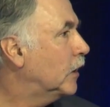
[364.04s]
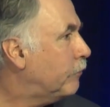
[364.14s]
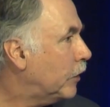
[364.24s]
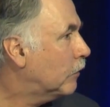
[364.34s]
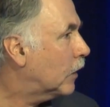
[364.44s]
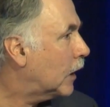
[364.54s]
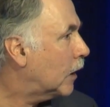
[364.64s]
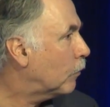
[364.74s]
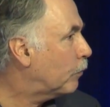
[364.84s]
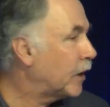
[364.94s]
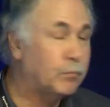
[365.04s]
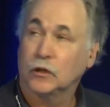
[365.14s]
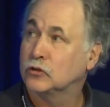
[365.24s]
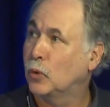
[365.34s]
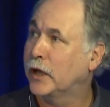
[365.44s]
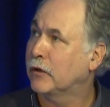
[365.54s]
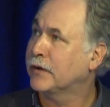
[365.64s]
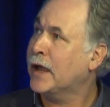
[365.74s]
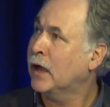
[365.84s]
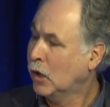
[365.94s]
living people as well.
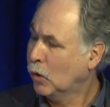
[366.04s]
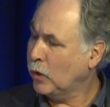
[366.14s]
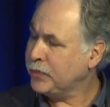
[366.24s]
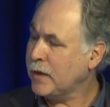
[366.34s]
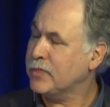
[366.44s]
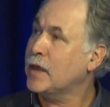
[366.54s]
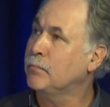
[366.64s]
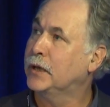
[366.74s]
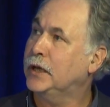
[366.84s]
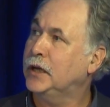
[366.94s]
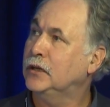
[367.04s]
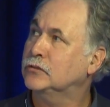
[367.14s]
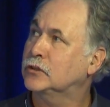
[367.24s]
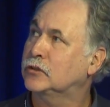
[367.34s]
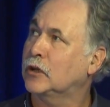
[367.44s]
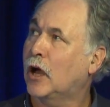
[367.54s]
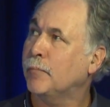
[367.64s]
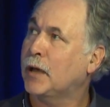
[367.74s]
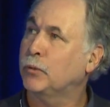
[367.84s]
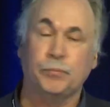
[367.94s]
Now, what that then means is that I'm
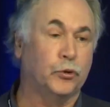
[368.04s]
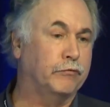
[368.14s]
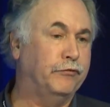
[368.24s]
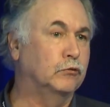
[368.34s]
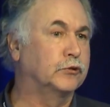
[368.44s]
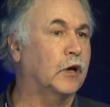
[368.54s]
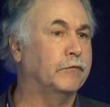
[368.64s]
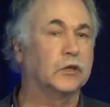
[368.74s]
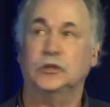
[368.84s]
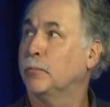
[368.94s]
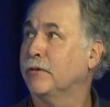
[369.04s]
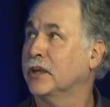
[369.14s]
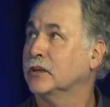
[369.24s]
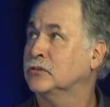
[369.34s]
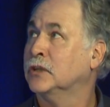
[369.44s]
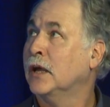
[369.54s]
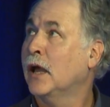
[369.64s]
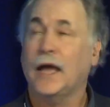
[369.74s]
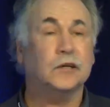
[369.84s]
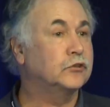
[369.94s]
able to put a filter over the top of this.
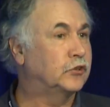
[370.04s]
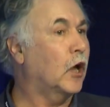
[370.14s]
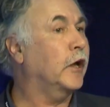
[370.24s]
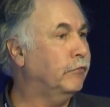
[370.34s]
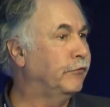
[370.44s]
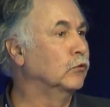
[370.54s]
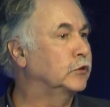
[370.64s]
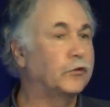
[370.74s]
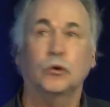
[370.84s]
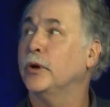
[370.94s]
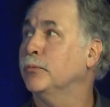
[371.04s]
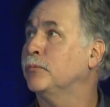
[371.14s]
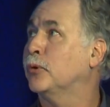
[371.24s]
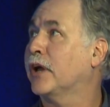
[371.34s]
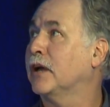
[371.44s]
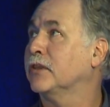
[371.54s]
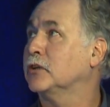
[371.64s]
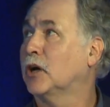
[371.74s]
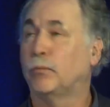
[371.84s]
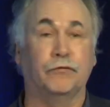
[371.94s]
Our design filter that we would put over the
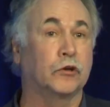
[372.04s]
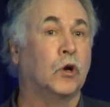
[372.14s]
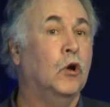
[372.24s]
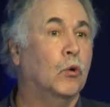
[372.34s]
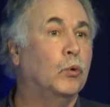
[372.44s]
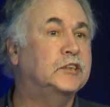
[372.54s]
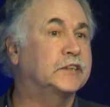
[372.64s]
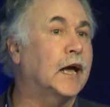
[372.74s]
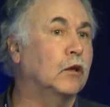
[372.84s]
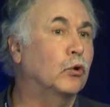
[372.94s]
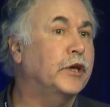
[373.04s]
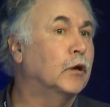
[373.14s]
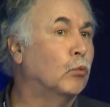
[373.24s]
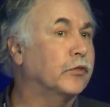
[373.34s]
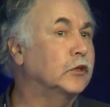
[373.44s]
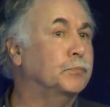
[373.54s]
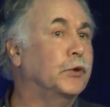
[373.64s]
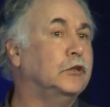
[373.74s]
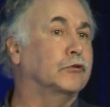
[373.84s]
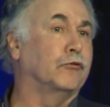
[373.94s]
top of it, we start looking at what this
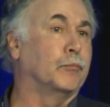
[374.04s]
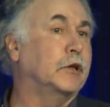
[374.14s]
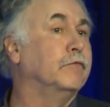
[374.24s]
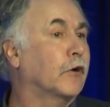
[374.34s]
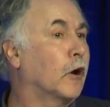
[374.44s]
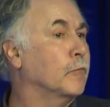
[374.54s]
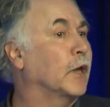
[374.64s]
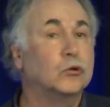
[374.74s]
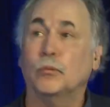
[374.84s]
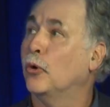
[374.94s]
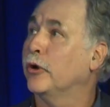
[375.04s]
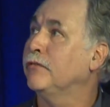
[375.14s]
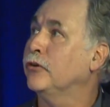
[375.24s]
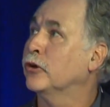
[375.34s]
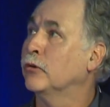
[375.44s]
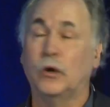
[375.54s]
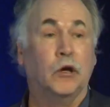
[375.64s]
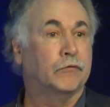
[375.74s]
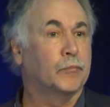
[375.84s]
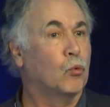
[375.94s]
means from an environmental point of view,
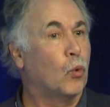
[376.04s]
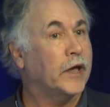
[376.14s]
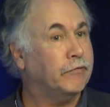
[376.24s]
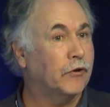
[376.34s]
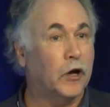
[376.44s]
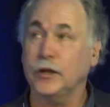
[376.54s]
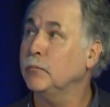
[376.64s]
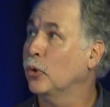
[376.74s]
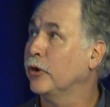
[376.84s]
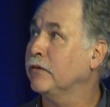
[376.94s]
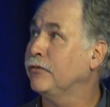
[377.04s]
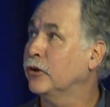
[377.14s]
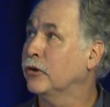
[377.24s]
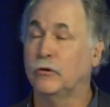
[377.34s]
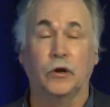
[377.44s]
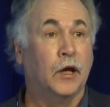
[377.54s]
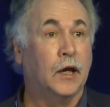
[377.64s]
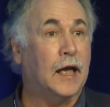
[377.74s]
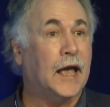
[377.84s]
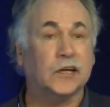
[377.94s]
from a wayfinding point of view,
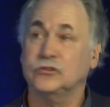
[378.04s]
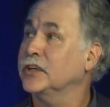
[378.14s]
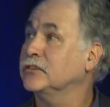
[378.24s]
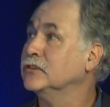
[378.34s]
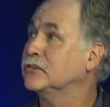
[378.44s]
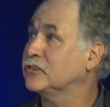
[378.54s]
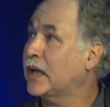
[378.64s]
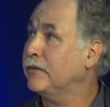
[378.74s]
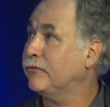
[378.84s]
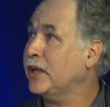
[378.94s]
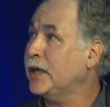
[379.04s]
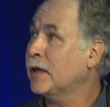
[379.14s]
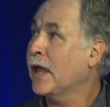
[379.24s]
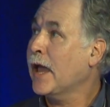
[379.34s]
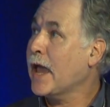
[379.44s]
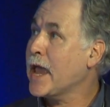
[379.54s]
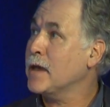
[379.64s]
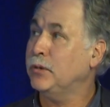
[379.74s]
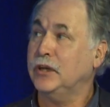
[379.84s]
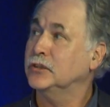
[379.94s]
access and safety,
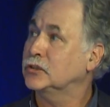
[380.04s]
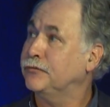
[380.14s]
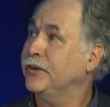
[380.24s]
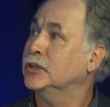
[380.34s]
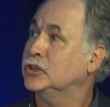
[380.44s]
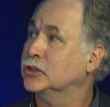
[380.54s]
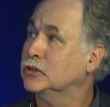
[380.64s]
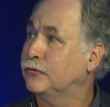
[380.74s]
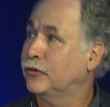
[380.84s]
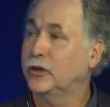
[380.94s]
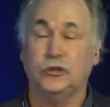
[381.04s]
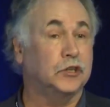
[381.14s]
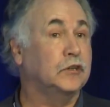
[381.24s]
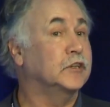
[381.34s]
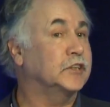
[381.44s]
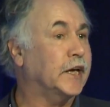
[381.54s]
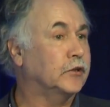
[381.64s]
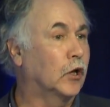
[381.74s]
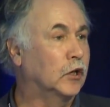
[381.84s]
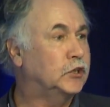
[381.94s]
ambience, finishes, furnishing and
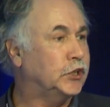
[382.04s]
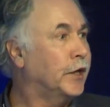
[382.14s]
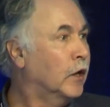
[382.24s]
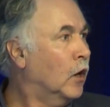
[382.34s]
technology.